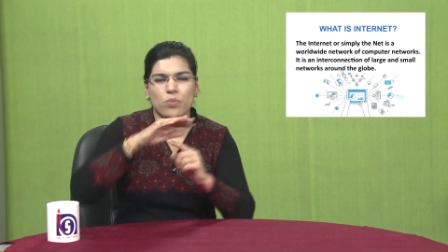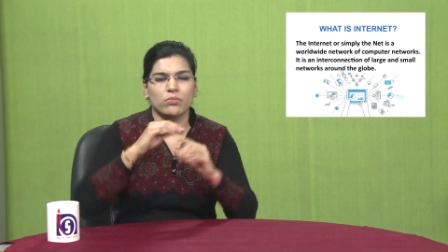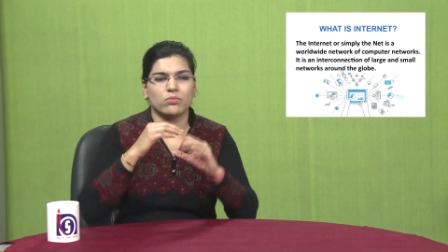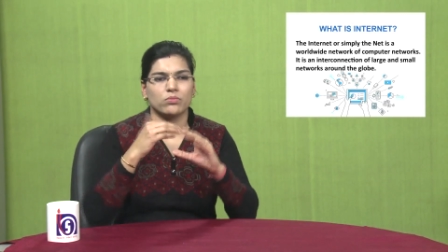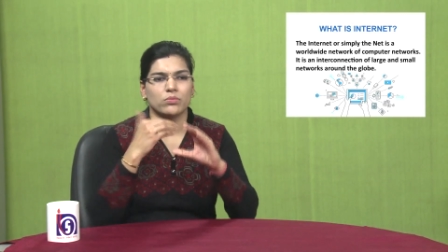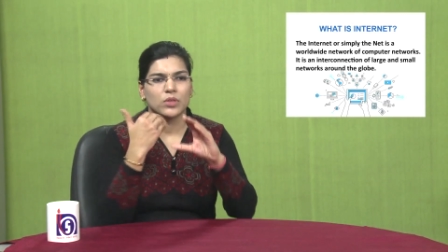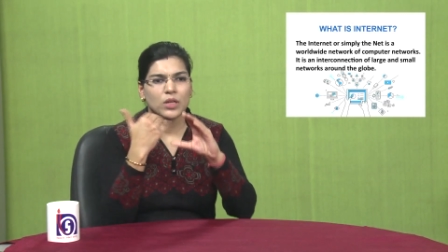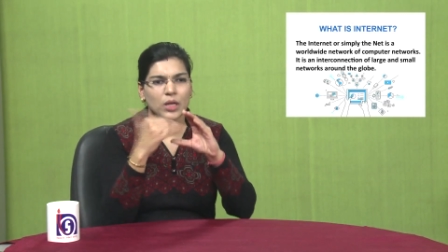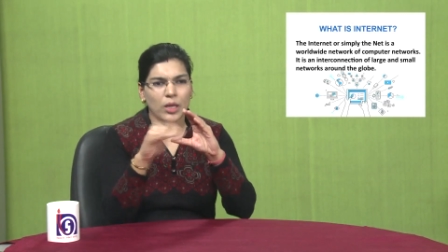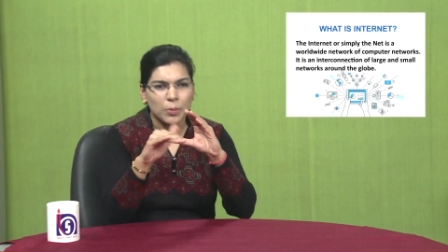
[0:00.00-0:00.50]

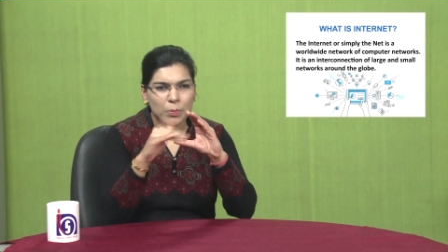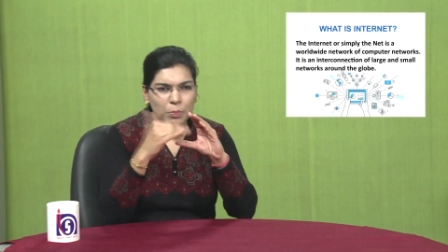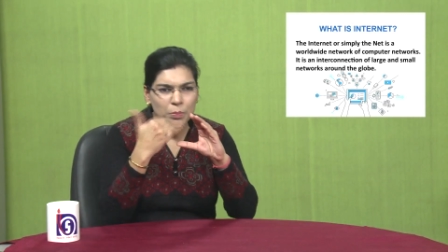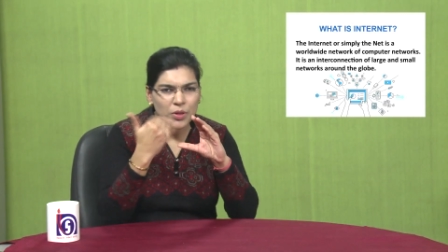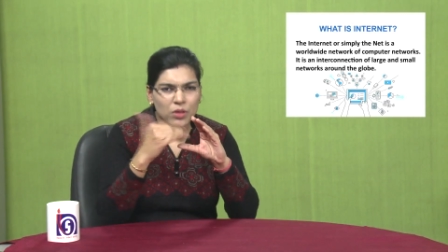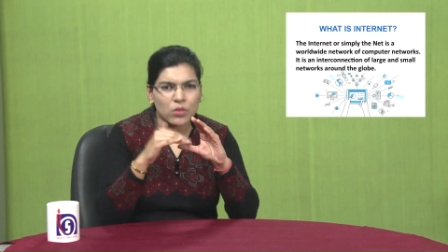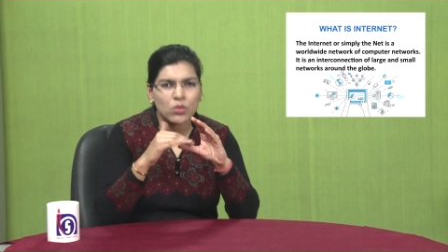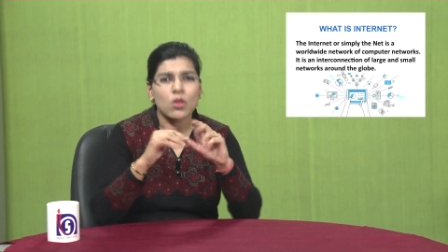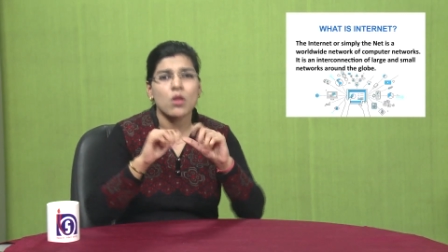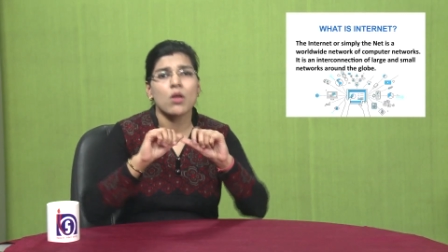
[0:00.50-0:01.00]
It is an
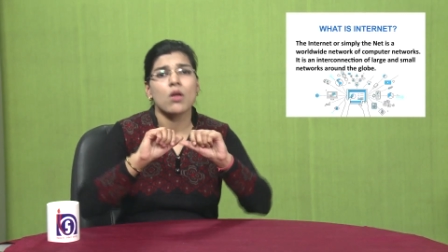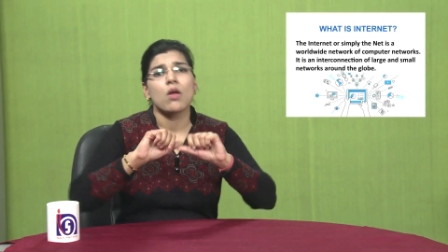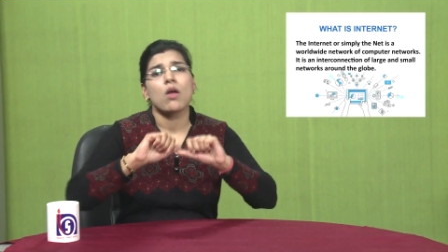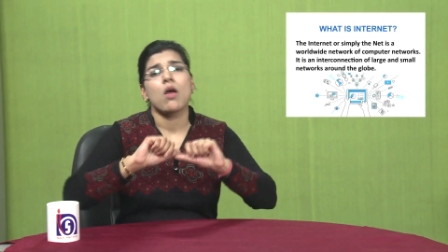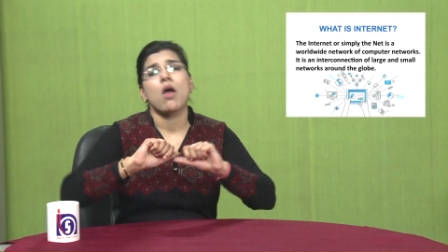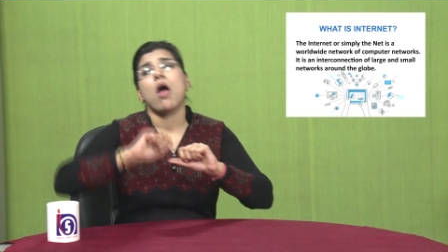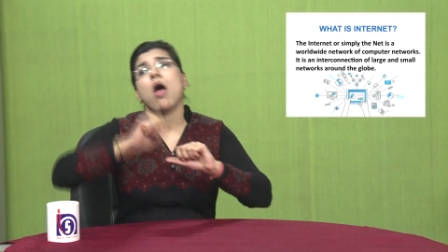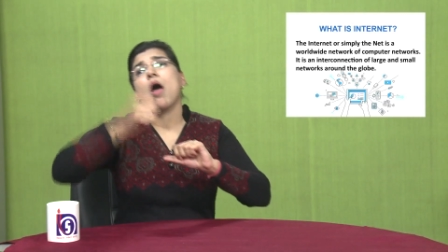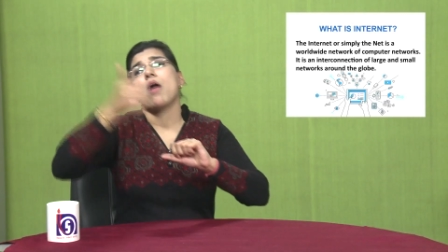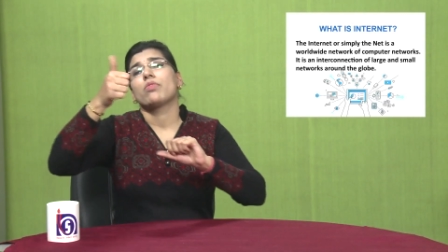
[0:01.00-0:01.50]

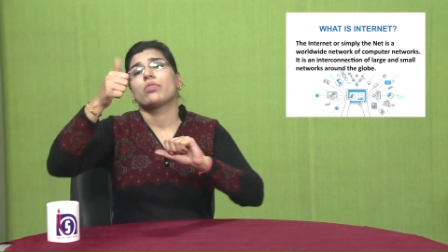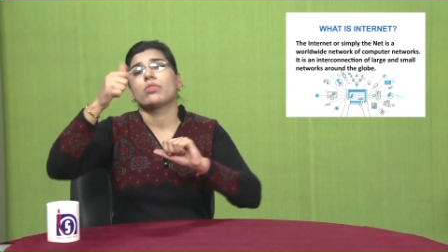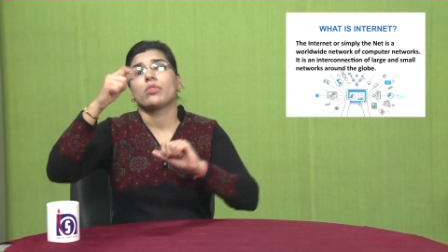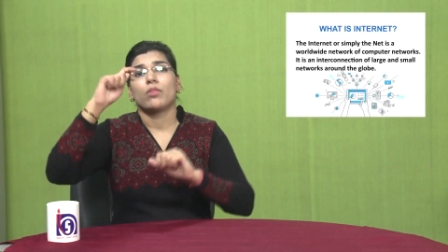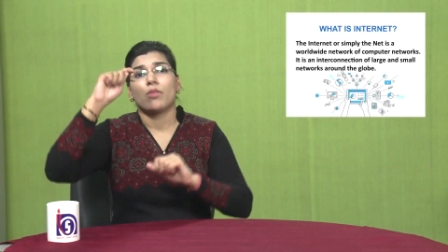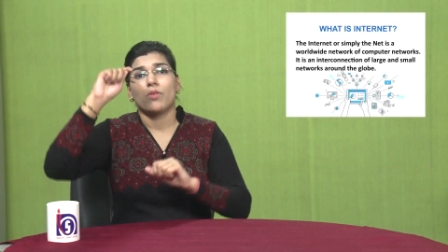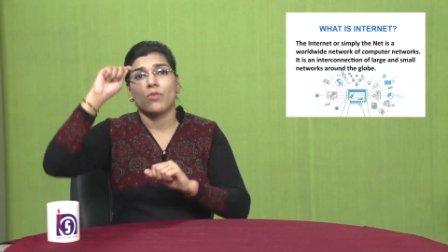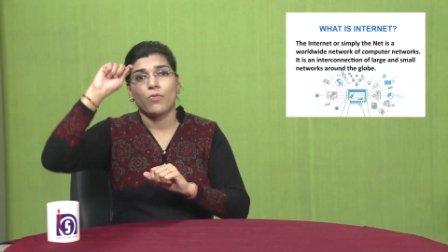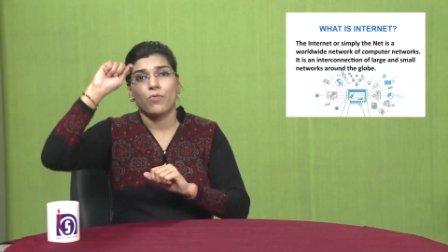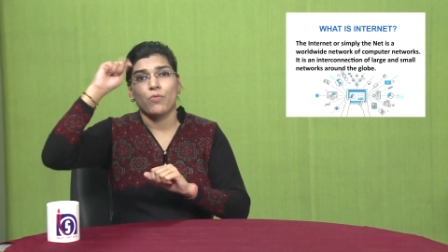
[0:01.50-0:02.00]
interconnection
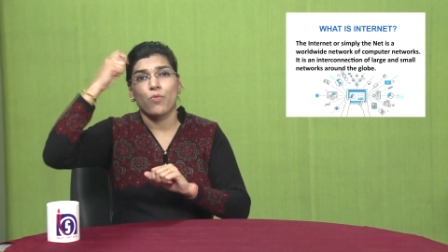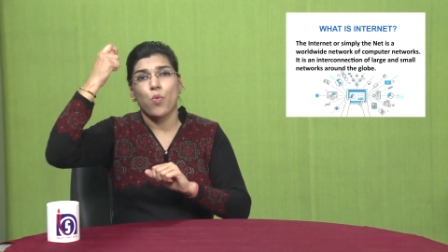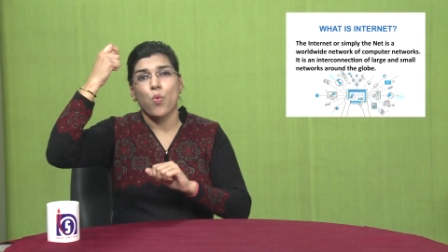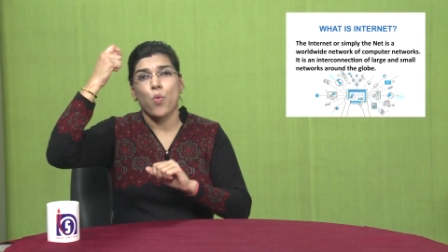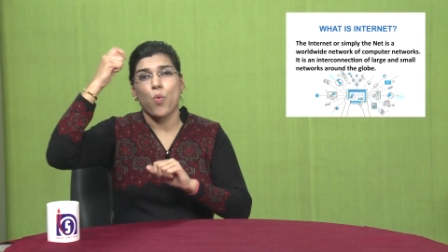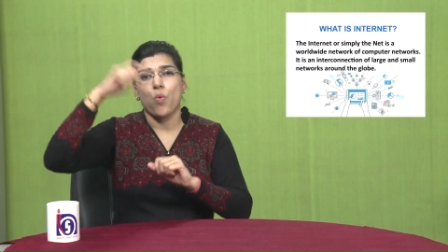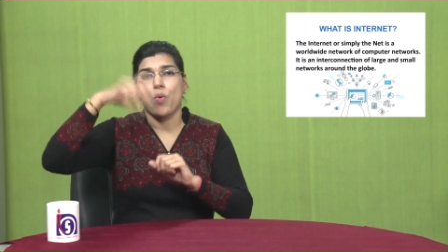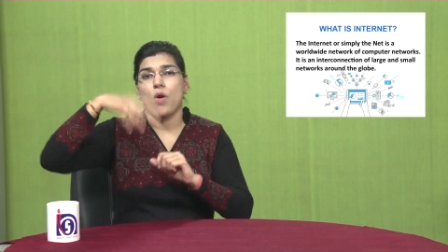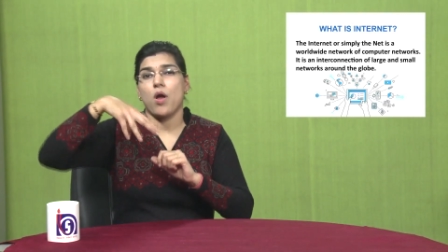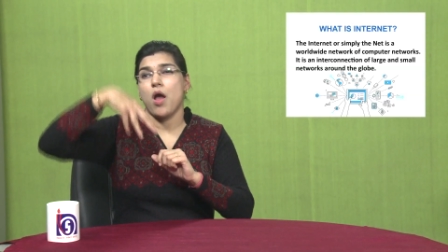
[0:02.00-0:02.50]
of
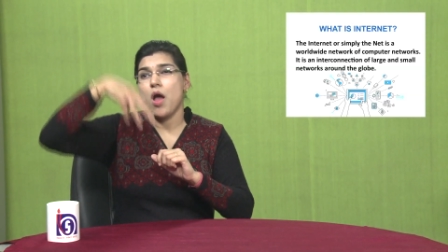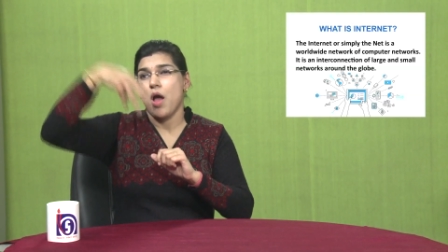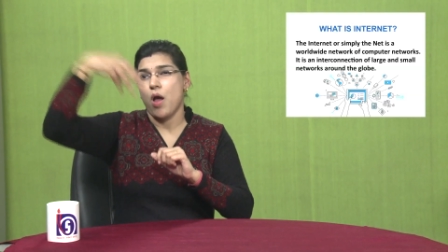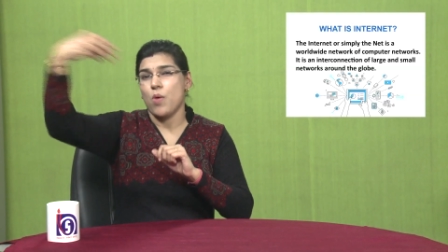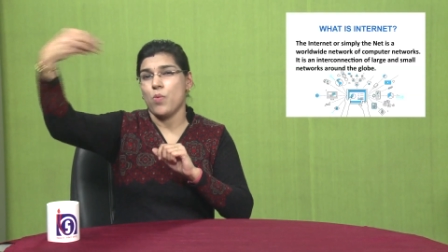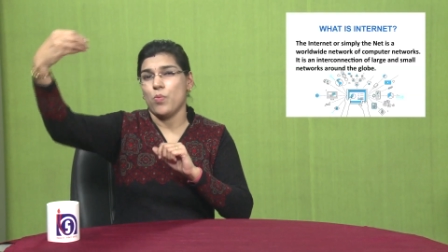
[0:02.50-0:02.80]
large